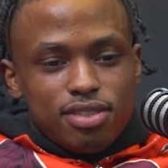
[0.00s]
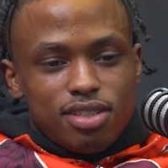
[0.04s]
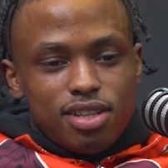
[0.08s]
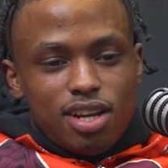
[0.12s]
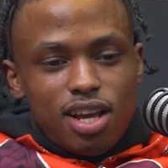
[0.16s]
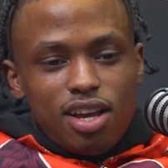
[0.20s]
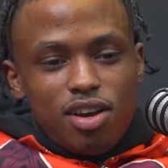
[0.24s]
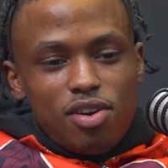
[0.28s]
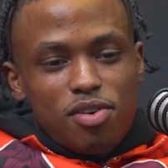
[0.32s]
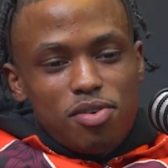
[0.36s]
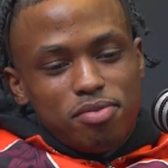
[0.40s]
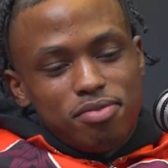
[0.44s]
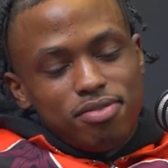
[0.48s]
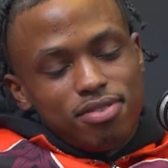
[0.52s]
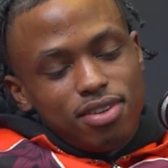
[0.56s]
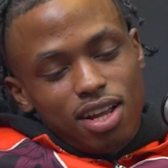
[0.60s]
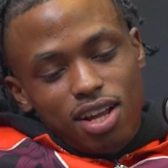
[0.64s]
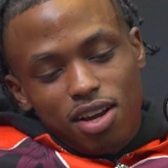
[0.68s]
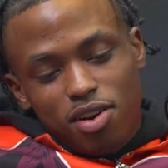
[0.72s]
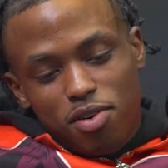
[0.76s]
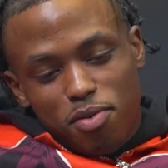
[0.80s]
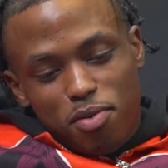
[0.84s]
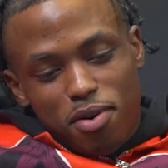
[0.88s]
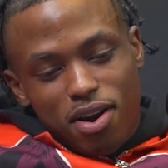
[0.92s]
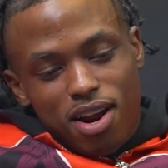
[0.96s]
They
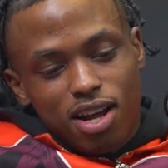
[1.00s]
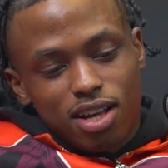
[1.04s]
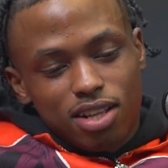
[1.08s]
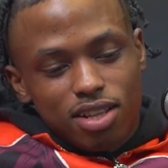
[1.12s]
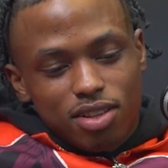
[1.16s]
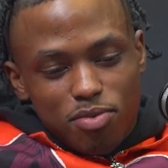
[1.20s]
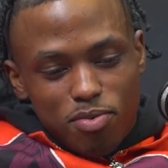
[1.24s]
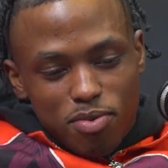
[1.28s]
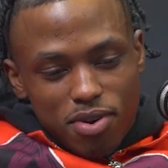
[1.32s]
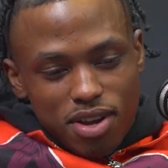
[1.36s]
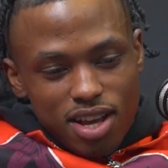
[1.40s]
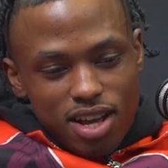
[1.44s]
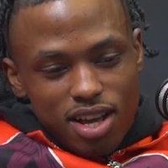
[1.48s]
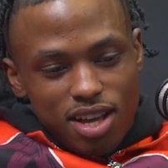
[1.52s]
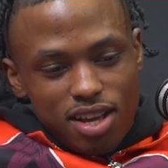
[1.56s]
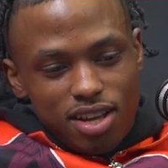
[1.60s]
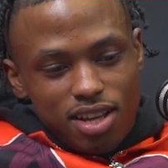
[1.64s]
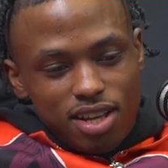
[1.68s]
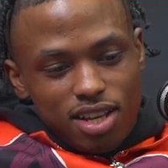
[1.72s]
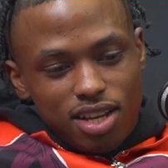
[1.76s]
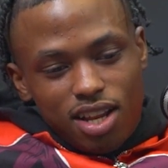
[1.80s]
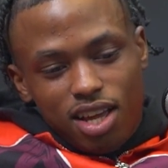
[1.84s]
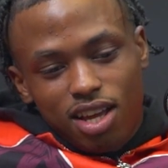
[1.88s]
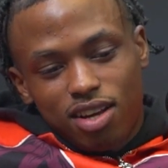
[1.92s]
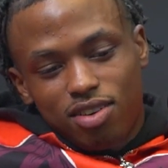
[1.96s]
gonna ride the
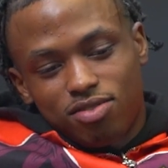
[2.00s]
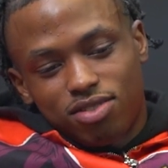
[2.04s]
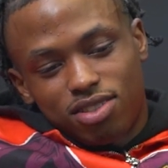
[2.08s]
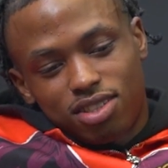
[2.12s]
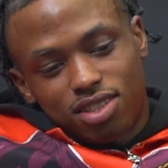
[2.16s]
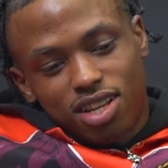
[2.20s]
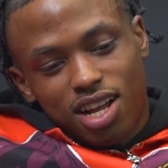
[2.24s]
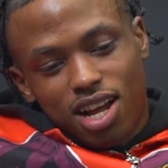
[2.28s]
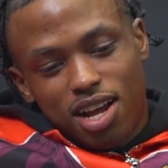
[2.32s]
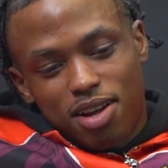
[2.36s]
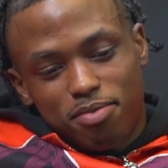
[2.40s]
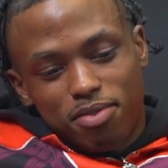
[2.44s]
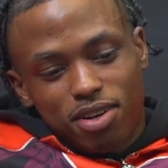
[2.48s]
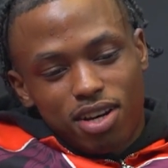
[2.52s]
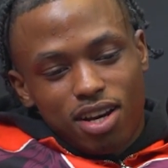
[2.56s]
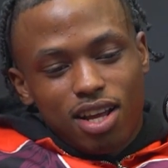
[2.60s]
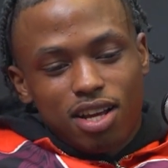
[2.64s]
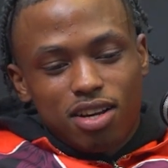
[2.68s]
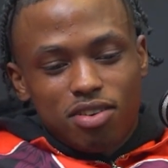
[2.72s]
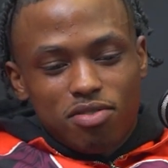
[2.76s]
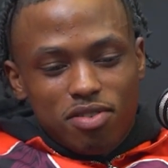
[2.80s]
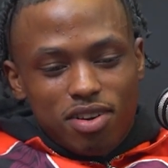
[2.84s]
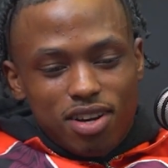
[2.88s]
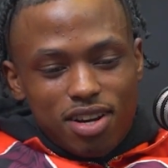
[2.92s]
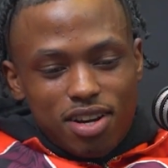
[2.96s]
way. They gonna stop, and they
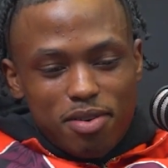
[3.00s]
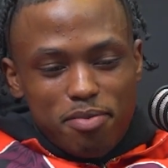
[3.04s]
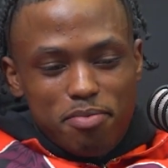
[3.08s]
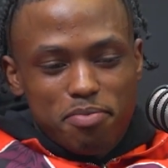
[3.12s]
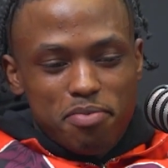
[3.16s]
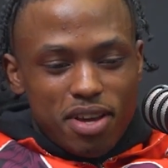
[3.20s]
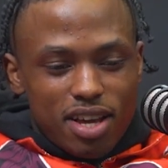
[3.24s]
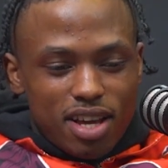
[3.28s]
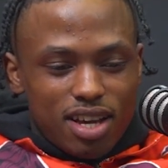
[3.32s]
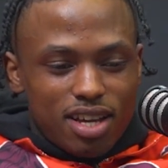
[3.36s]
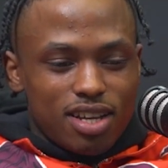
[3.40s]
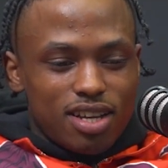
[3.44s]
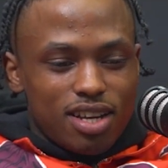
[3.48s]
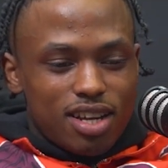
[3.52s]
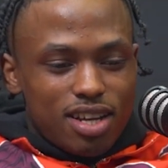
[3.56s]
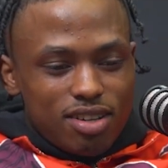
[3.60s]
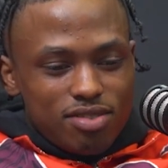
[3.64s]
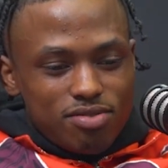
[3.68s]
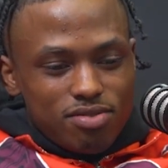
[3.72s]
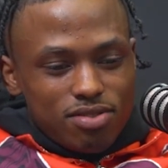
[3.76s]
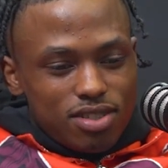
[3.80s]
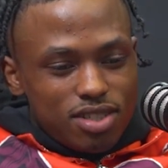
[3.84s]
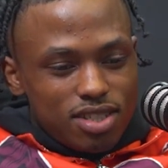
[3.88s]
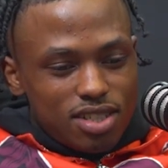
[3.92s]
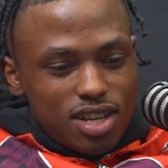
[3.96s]
gonna come back. And they
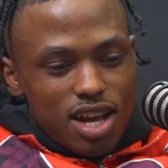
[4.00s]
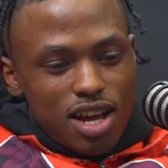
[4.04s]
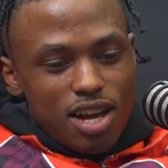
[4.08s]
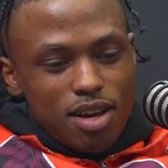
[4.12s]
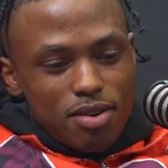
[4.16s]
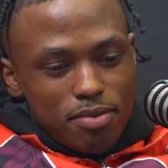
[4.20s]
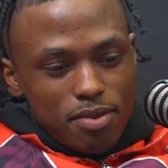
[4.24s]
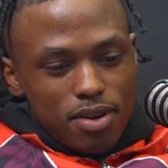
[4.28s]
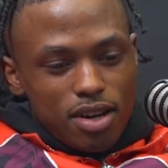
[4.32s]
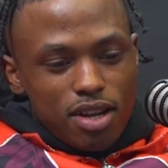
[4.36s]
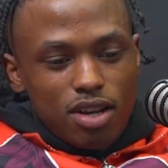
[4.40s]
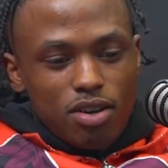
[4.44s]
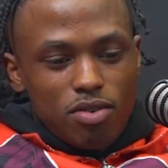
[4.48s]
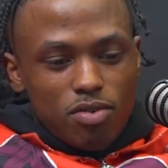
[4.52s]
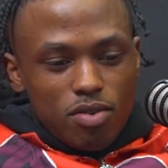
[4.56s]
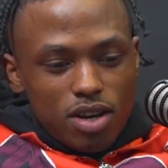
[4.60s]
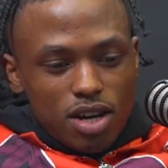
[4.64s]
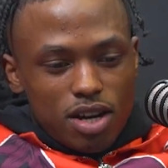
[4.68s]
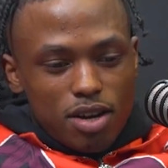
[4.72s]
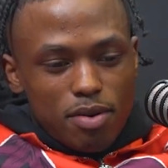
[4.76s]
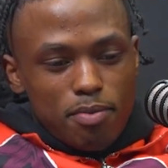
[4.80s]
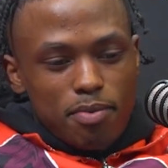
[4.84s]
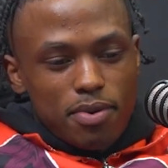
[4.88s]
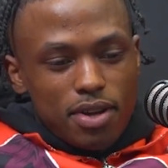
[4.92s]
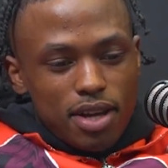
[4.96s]
gonna stop. Gonna
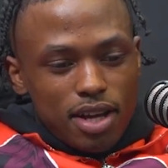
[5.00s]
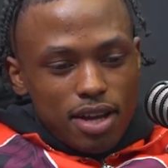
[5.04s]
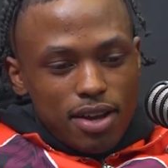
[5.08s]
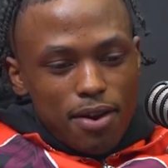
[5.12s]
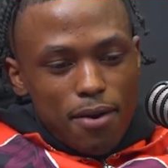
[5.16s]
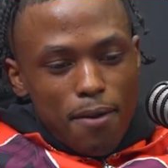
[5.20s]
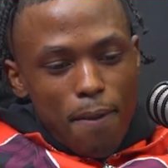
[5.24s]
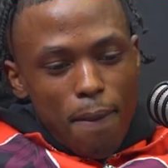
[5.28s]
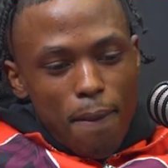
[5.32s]
come back.